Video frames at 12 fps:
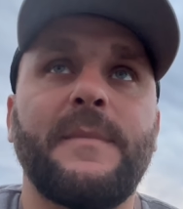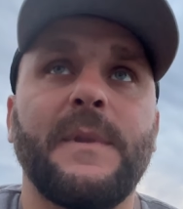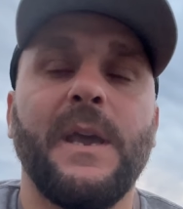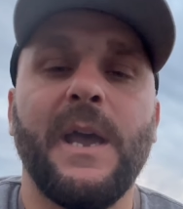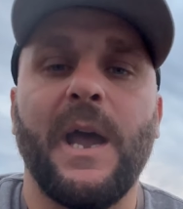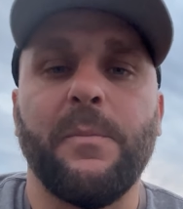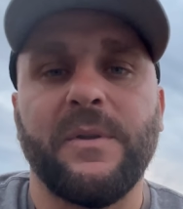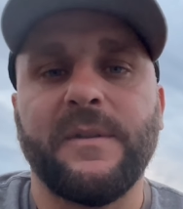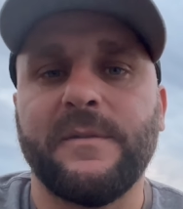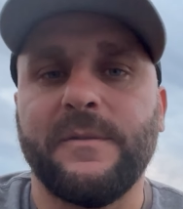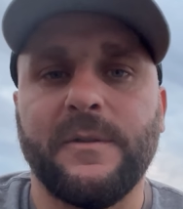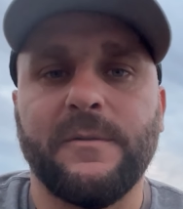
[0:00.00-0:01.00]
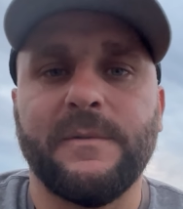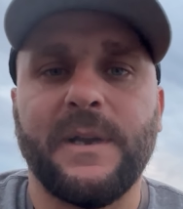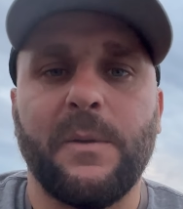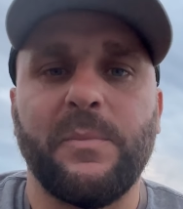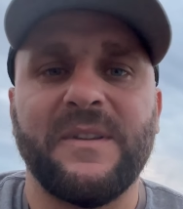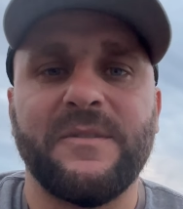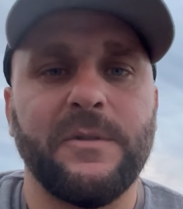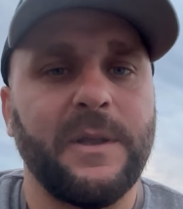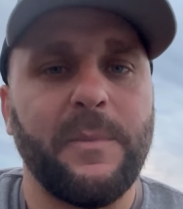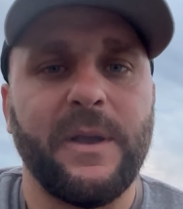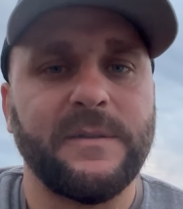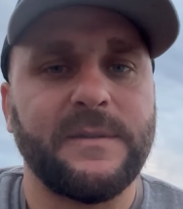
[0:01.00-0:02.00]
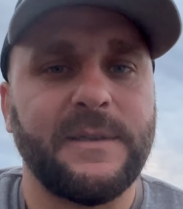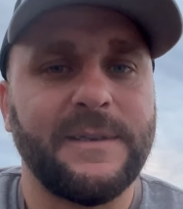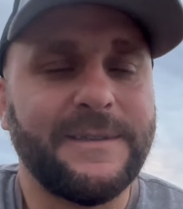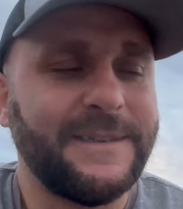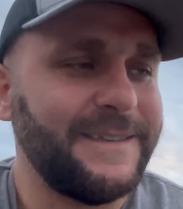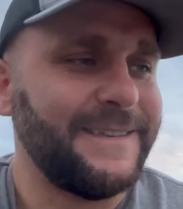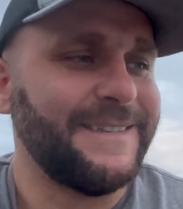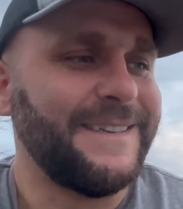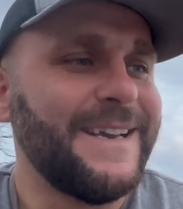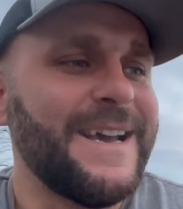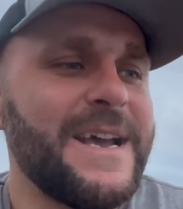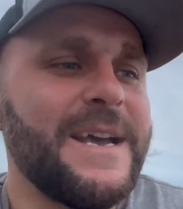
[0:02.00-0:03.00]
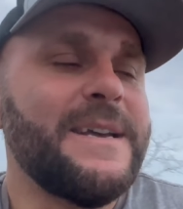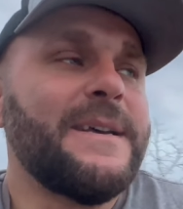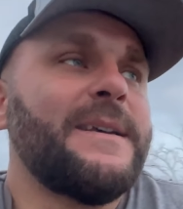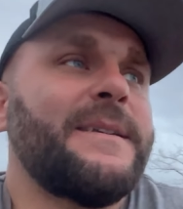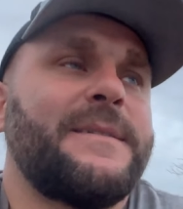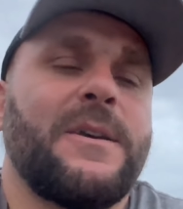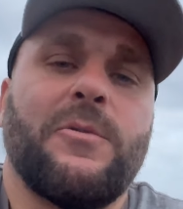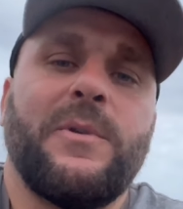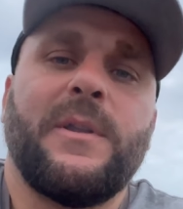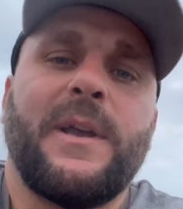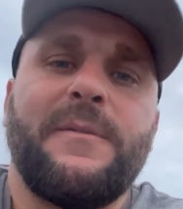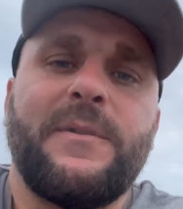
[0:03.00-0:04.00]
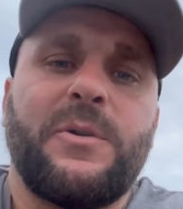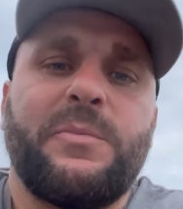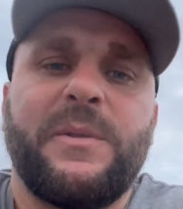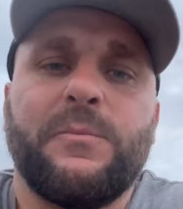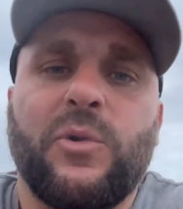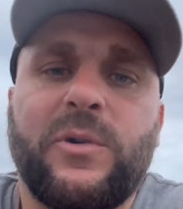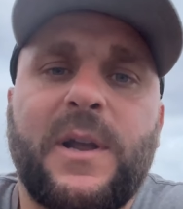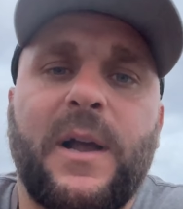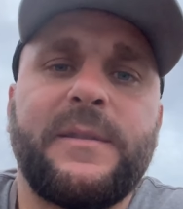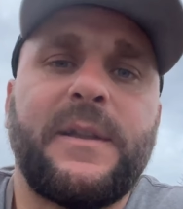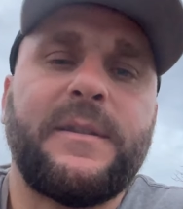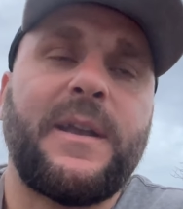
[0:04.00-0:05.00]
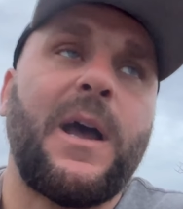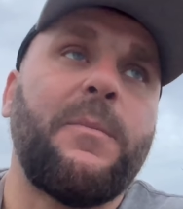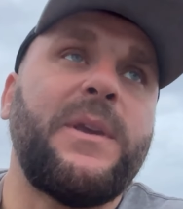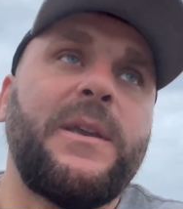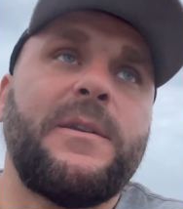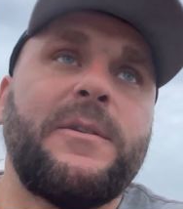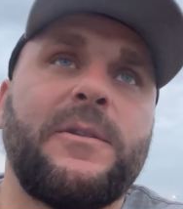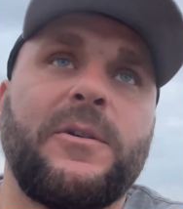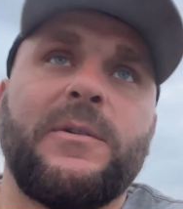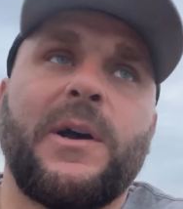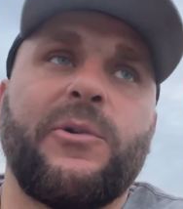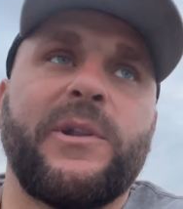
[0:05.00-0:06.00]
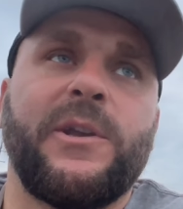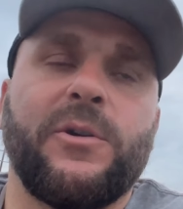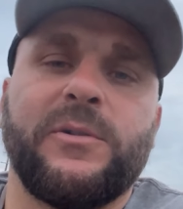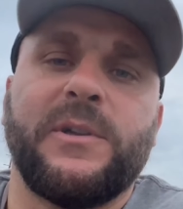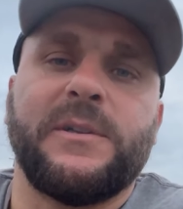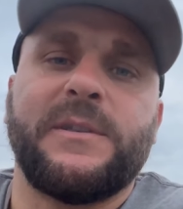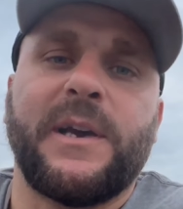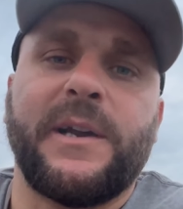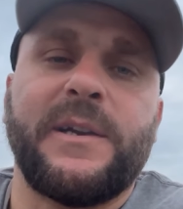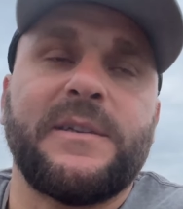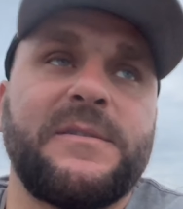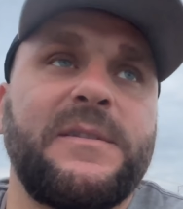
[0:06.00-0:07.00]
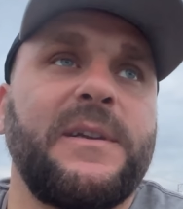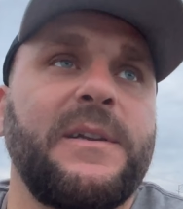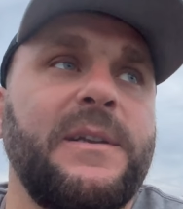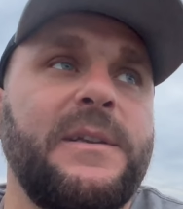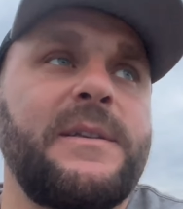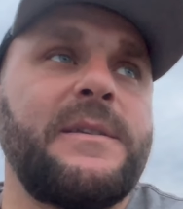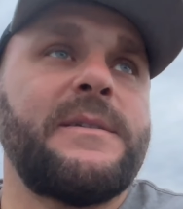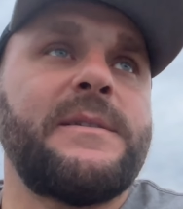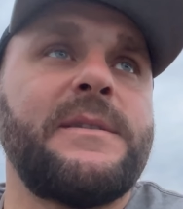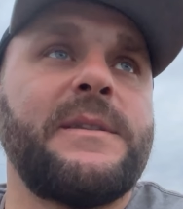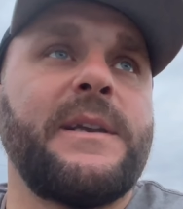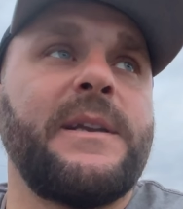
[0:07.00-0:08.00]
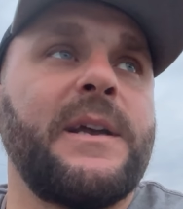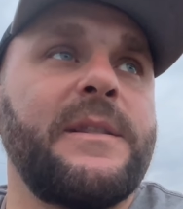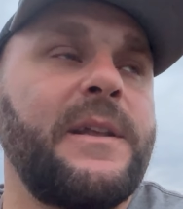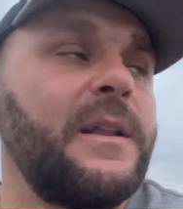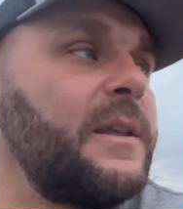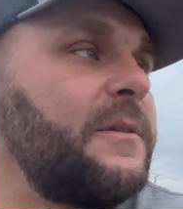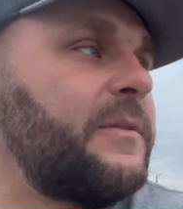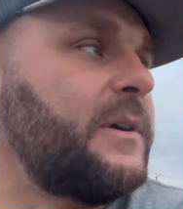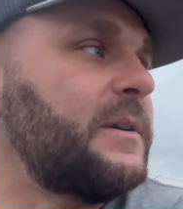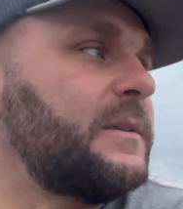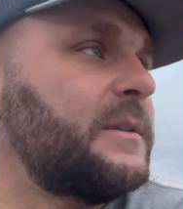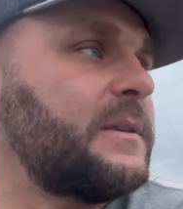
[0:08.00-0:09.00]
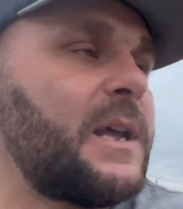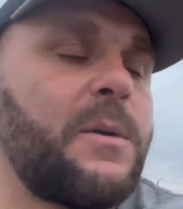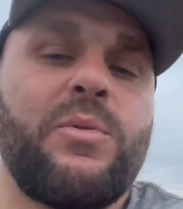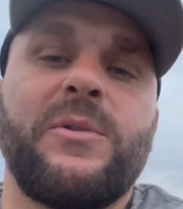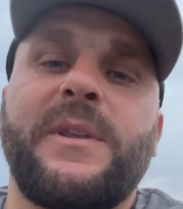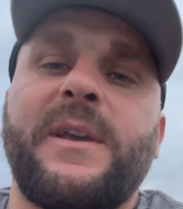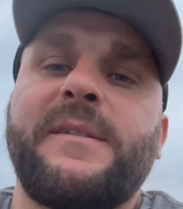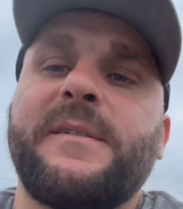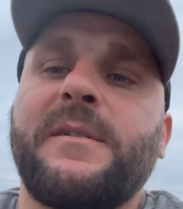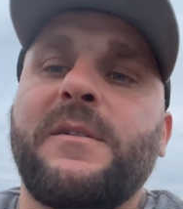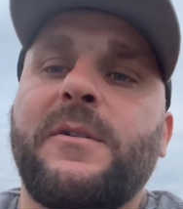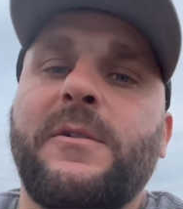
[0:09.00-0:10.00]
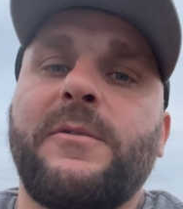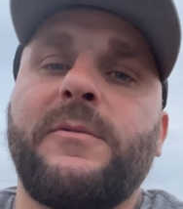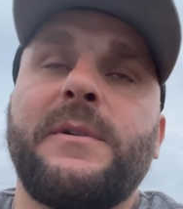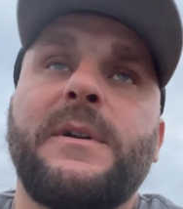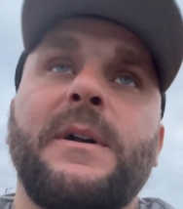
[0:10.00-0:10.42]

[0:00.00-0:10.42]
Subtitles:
it happens. It happens to the best. So we're gonna have a little bit more content coming. I already ordered tires. They got delivered a couple days ago.